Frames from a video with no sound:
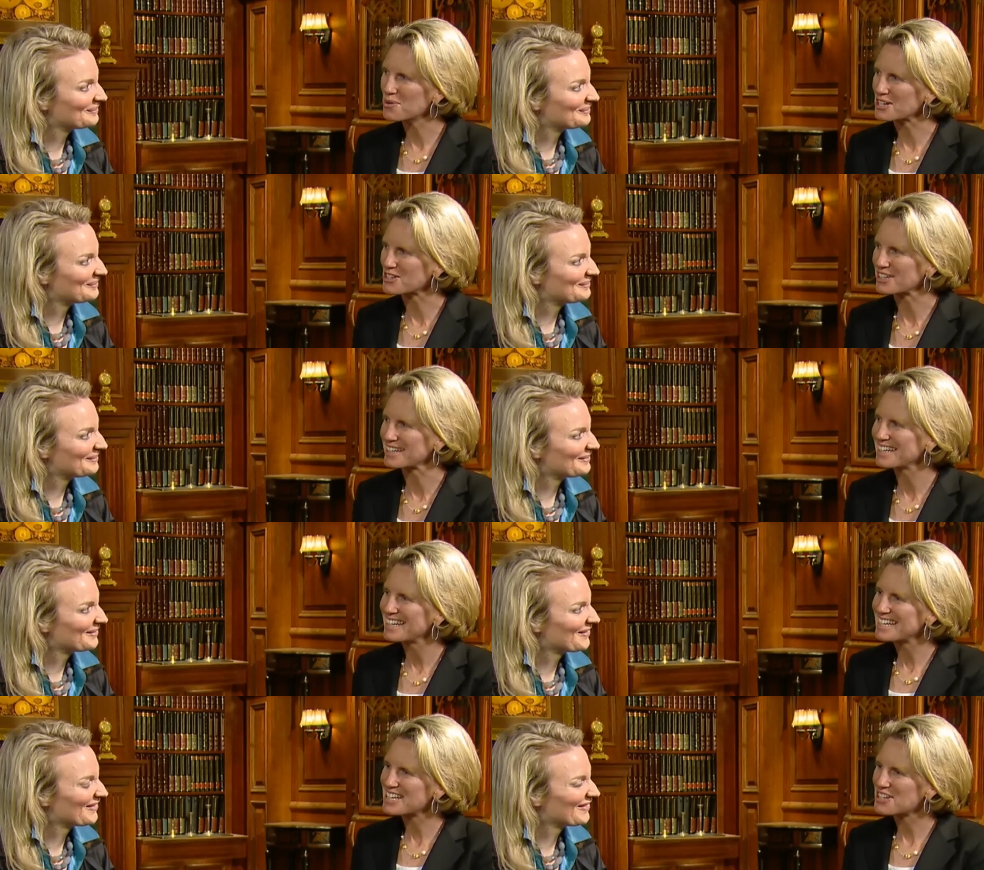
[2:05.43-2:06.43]
Speaker 1: question,
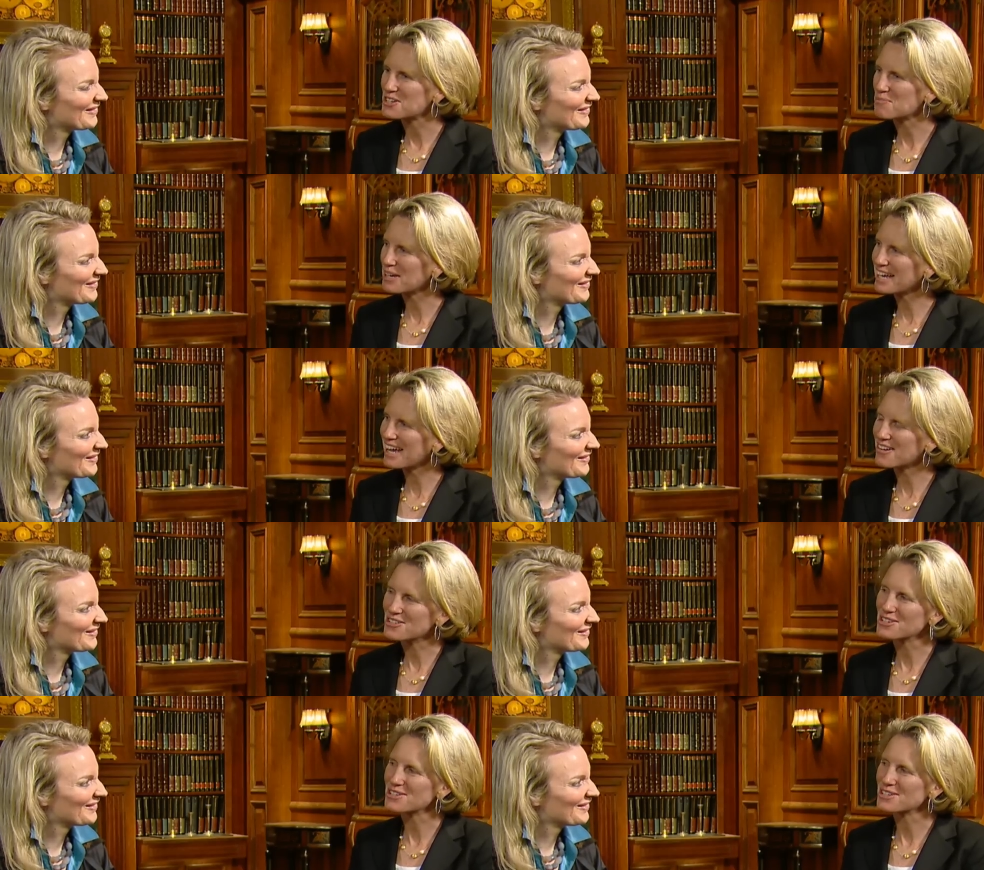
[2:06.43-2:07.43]
could you pick
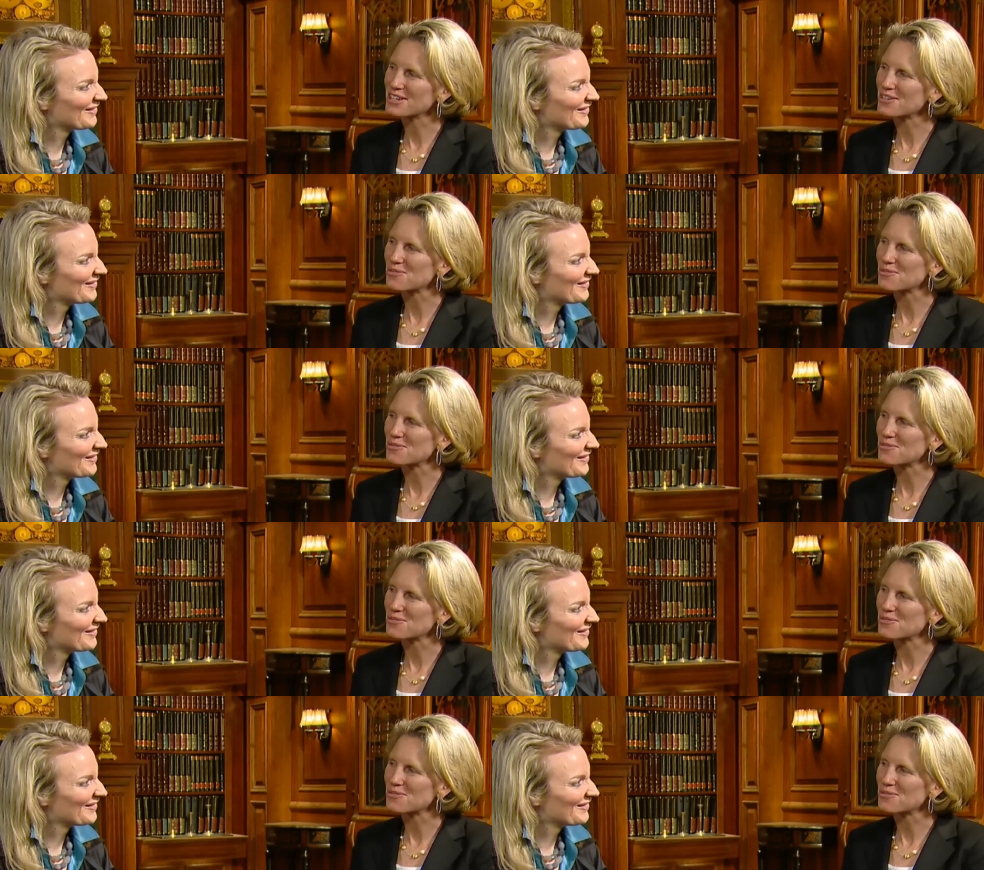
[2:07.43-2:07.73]
out just uh,